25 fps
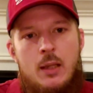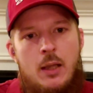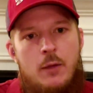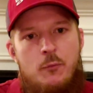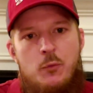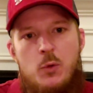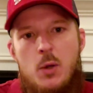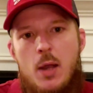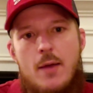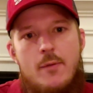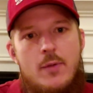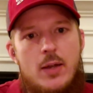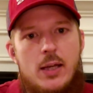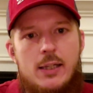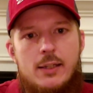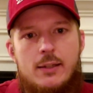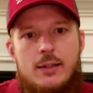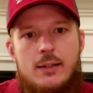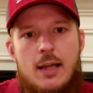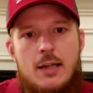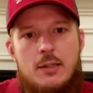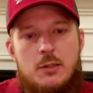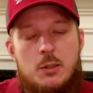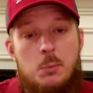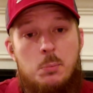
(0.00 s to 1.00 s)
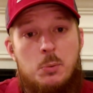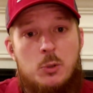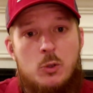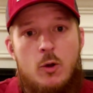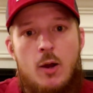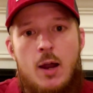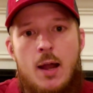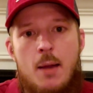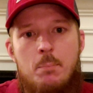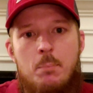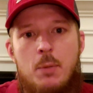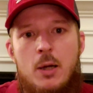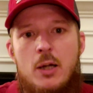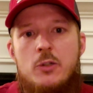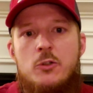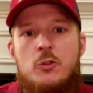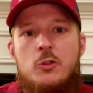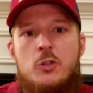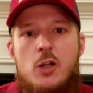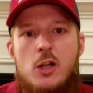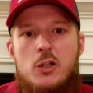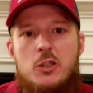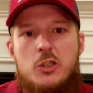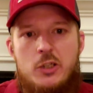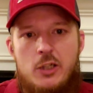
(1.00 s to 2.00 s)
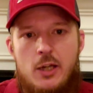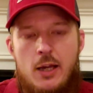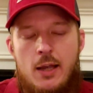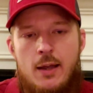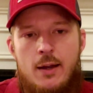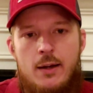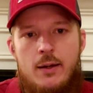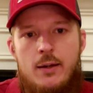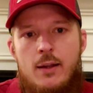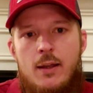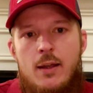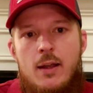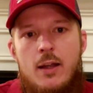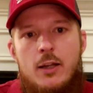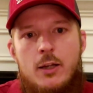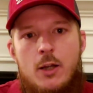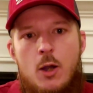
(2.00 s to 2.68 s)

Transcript: if you haven't hit that subscribe button just yet,